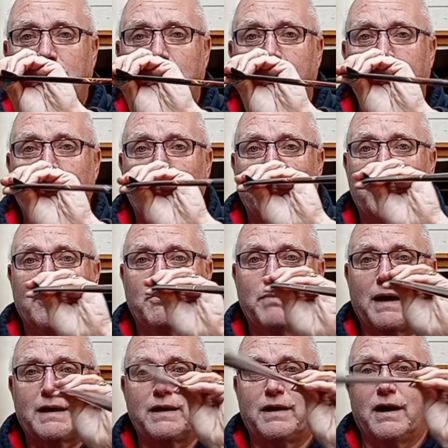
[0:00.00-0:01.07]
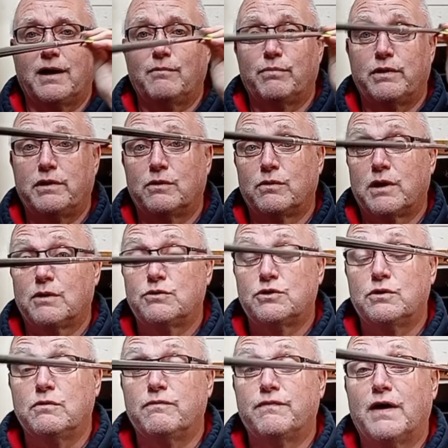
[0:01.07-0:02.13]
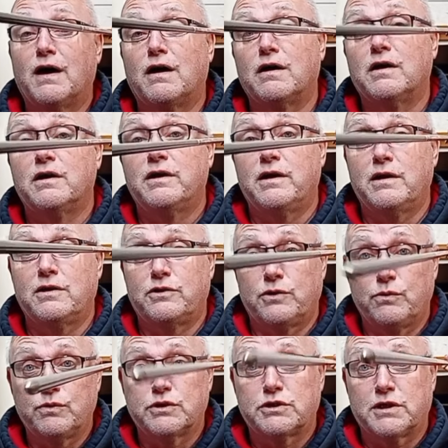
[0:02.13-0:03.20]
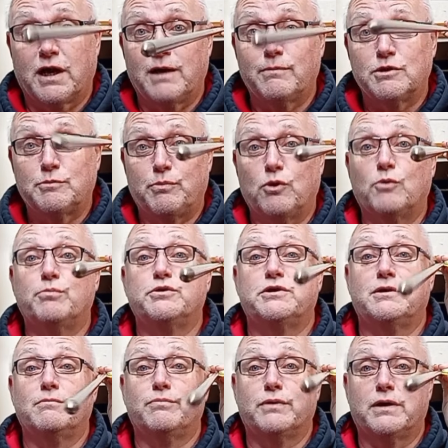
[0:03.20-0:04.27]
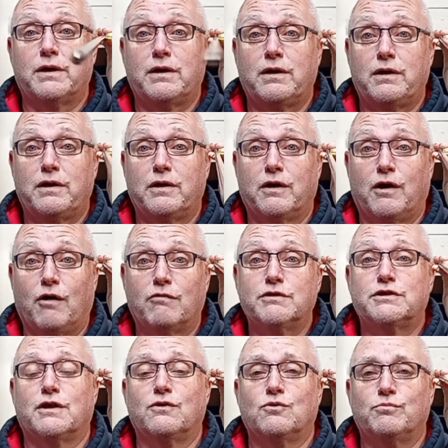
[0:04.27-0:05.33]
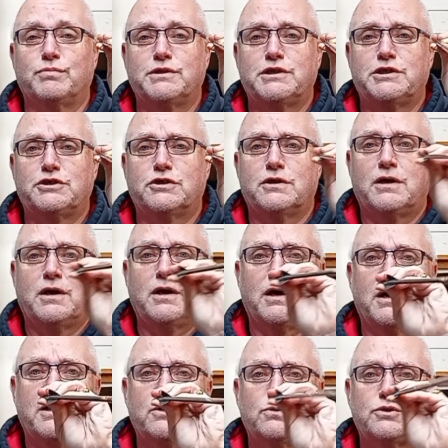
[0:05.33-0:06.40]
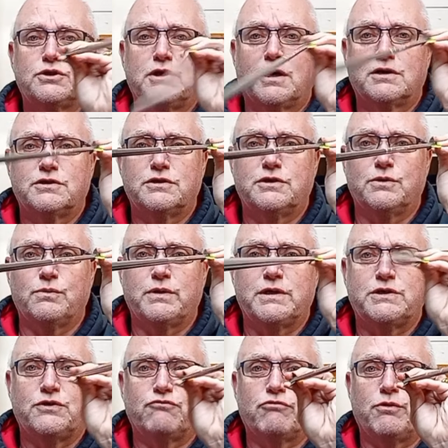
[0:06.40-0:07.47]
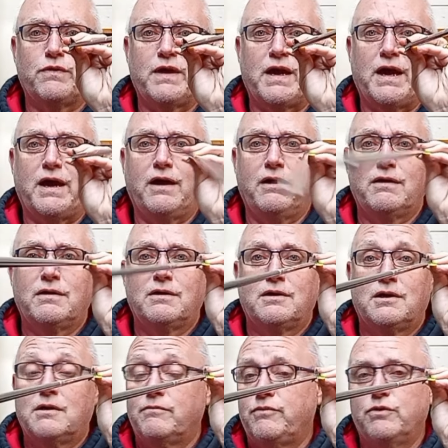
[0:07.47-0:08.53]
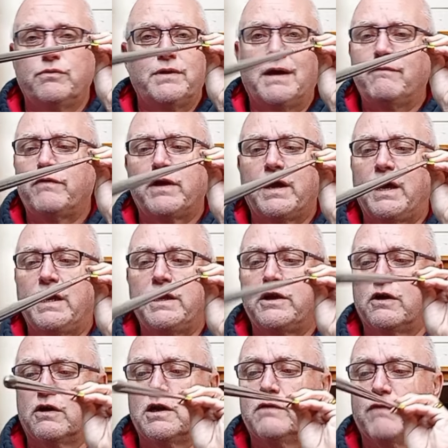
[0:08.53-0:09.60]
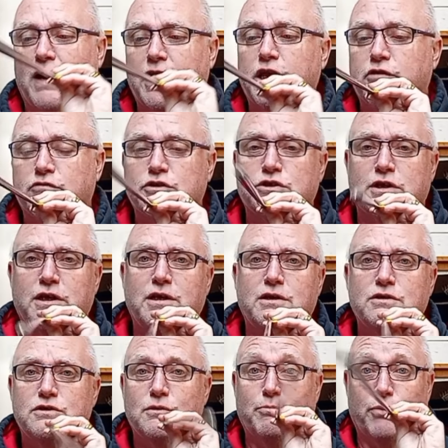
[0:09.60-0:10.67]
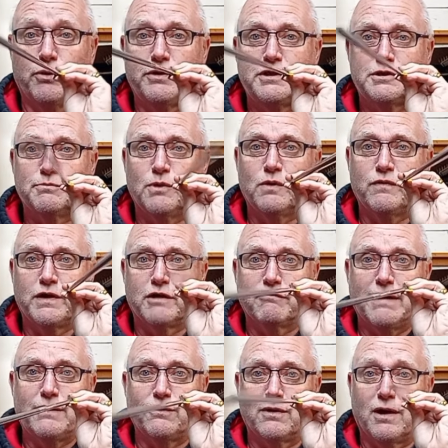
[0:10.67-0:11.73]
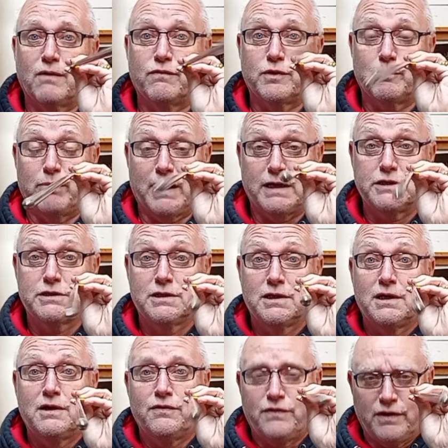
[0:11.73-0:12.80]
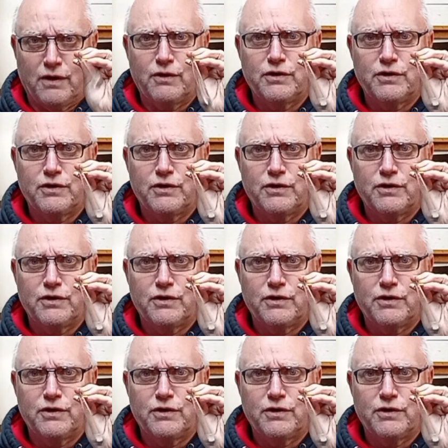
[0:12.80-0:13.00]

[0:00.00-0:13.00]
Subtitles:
and it will come back again, but it will go too far. It'll do the same as porpoising, but in a horizontal position, and it will start to do this through the air. You'll never get any kind of accuracy because the point's moving around all over the place. The